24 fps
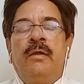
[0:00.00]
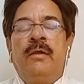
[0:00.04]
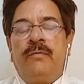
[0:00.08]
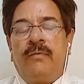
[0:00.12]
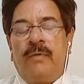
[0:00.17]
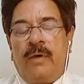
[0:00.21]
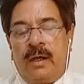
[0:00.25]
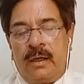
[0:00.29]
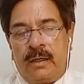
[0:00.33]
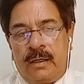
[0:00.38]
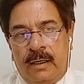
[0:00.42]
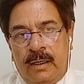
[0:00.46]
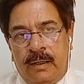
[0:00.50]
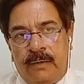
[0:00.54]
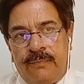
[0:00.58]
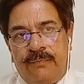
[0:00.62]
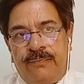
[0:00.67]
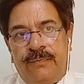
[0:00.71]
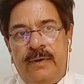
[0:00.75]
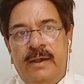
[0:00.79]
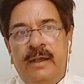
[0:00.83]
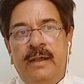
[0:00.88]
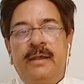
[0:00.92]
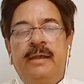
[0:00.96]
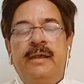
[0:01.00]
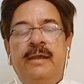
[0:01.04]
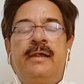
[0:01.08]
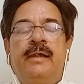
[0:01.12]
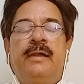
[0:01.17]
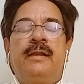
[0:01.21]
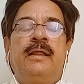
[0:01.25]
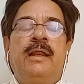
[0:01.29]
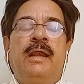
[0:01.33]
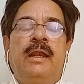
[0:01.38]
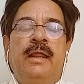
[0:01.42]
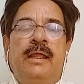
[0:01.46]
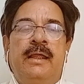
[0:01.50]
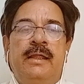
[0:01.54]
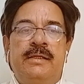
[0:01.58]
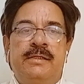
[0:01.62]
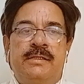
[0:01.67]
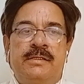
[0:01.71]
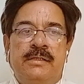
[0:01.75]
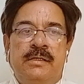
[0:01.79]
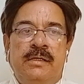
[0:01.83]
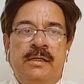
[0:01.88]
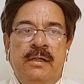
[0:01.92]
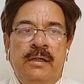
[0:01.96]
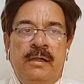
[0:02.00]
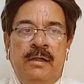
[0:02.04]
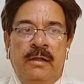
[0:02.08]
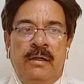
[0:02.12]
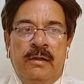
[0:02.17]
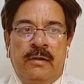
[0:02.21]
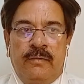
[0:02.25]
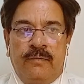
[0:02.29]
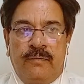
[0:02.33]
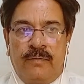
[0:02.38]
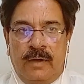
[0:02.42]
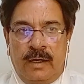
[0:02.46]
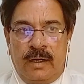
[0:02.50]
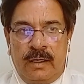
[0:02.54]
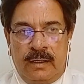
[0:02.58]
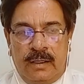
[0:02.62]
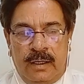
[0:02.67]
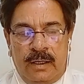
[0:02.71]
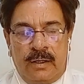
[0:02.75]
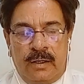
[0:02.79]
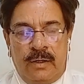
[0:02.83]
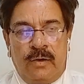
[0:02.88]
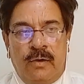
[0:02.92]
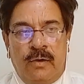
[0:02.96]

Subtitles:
what are fritted glaze, what are